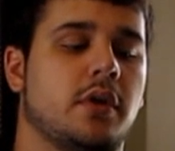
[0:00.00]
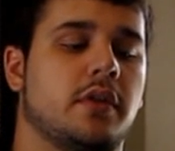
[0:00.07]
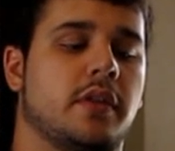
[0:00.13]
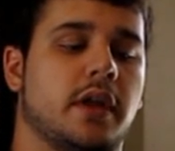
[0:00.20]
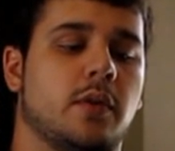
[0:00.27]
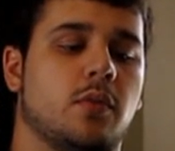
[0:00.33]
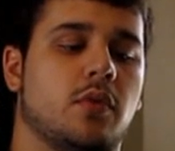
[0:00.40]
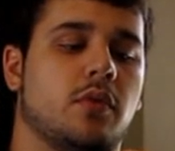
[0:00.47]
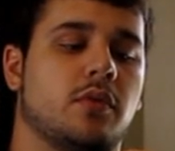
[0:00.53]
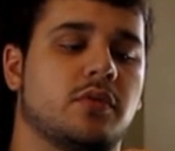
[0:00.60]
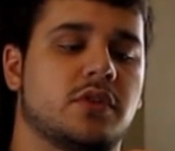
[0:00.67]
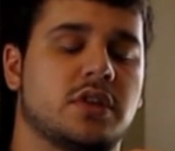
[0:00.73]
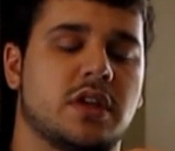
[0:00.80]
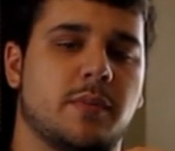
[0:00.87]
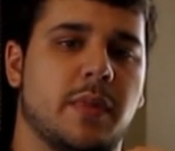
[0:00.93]
They won't
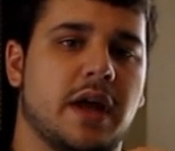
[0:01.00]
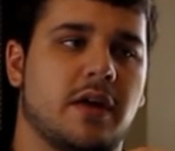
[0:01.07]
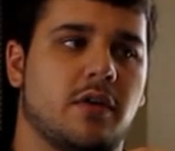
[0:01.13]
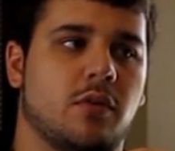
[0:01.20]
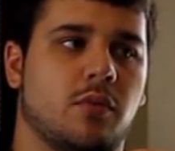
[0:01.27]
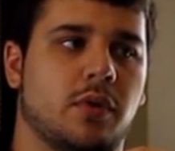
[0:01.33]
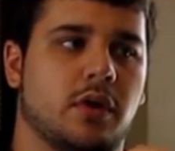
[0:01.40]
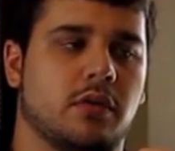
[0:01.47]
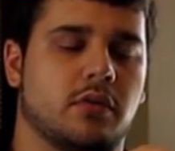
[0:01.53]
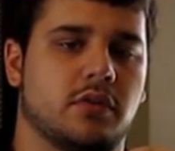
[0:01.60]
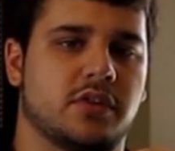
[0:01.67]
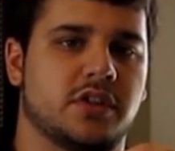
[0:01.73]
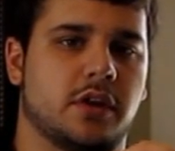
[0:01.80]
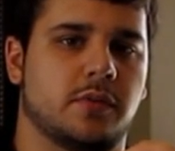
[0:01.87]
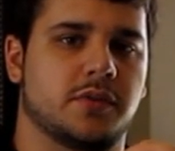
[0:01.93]
somehow wiggle
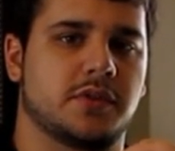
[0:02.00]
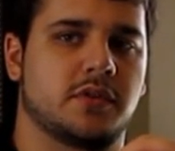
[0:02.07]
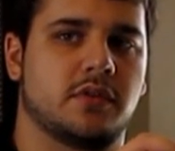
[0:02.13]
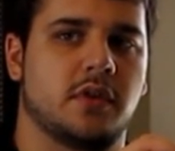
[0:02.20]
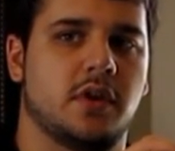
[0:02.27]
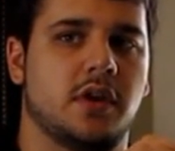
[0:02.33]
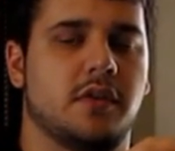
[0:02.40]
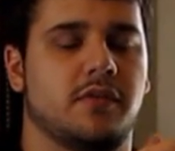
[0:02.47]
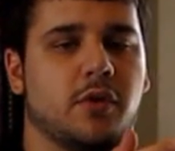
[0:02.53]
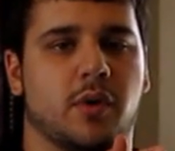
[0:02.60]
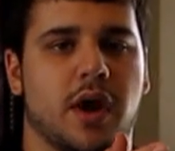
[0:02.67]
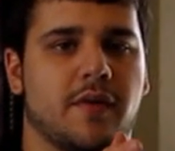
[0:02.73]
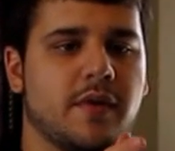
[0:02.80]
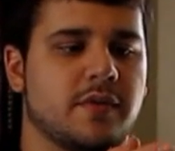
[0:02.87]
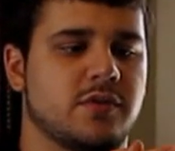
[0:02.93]
themselves, the
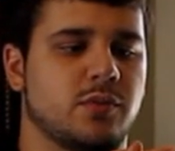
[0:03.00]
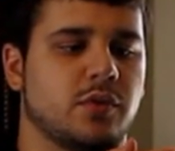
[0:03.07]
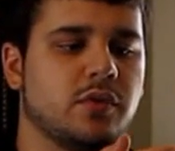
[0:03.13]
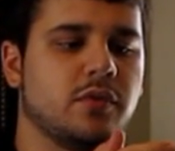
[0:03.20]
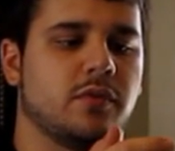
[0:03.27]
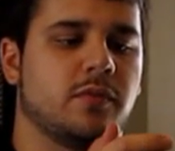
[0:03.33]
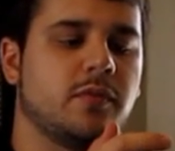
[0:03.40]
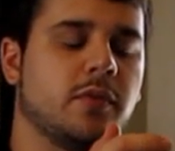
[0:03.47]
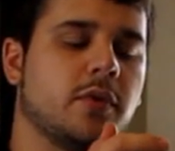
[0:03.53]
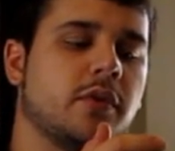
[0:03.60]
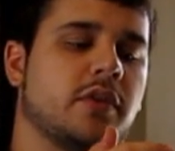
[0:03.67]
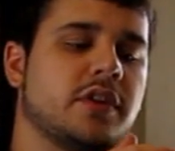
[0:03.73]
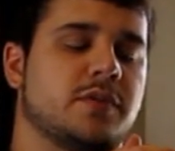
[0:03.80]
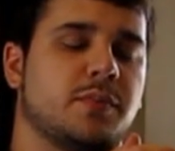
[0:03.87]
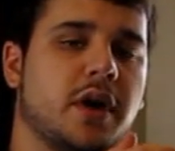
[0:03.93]
gravel has moved, or
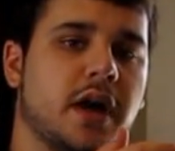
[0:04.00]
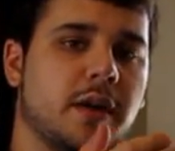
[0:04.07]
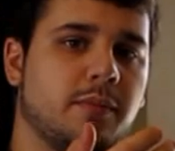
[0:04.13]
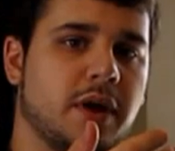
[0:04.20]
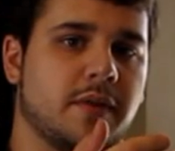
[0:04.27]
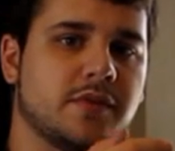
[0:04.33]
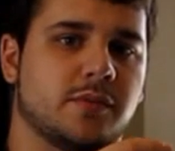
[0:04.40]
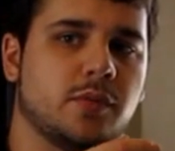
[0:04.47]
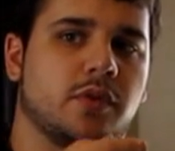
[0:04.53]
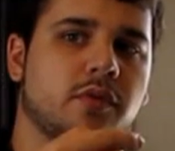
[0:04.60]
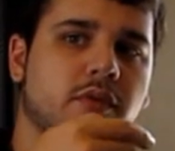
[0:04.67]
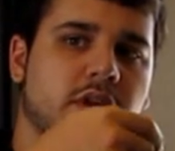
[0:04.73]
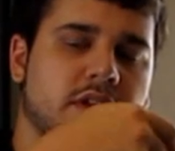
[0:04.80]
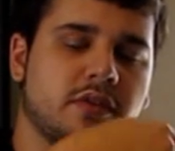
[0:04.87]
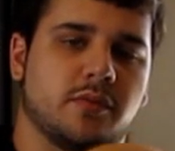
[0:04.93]
this pipe has moved,
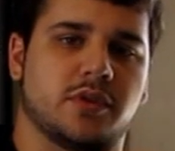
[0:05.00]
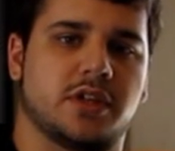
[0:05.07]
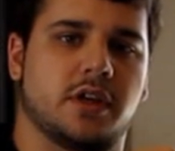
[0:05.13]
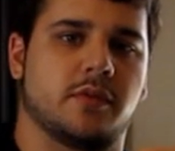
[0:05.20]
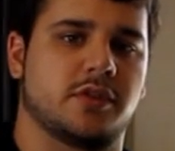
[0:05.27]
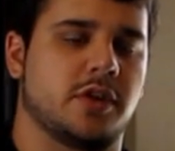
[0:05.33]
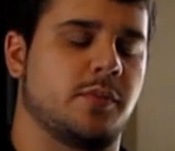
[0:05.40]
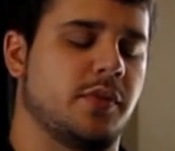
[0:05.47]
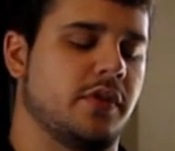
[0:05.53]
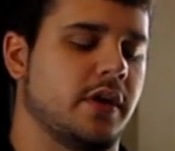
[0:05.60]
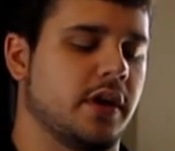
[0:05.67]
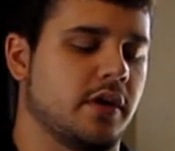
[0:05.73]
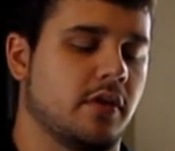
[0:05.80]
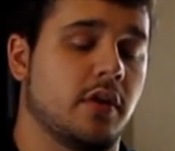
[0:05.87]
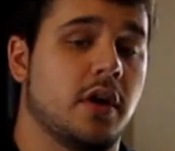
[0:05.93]
and get themselves up in
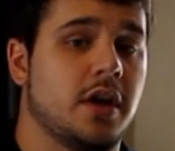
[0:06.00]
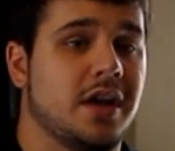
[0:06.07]
there.